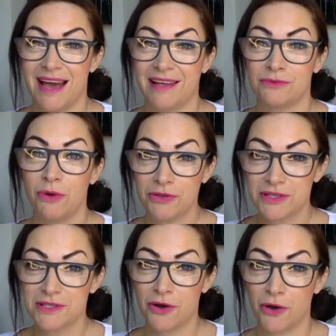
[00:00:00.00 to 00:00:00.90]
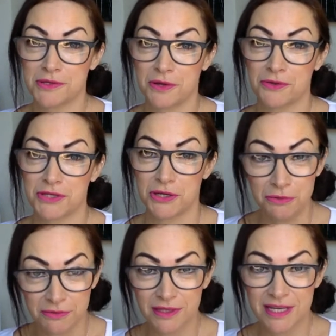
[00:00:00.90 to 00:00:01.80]
And what does cortisol
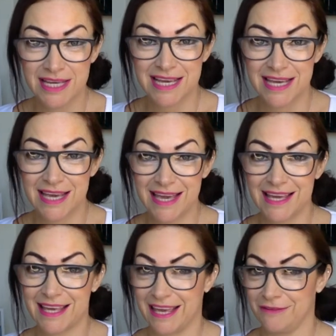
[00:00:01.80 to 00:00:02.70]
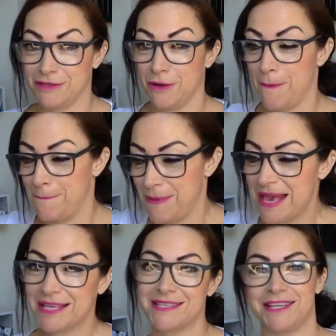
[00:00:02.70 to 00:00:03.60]
do? It gives you a
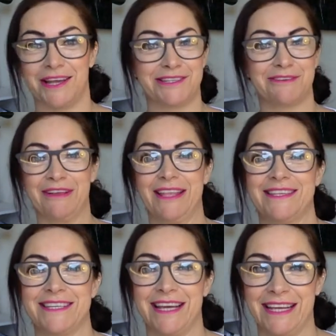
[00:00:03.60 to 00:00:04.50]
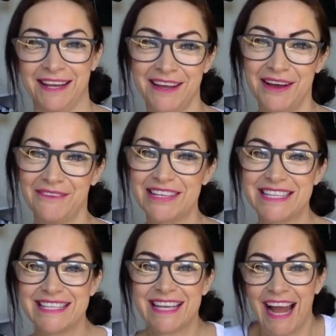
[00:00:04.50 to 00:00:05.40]
big surge of energy,
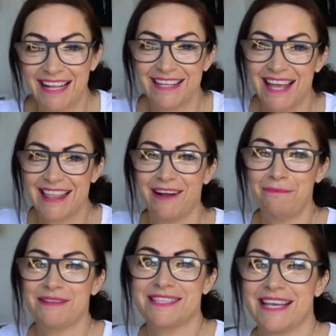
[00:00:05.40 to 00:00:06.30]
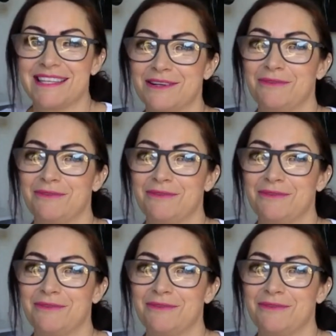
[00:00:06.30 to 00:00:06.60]
which is kind of like the opposite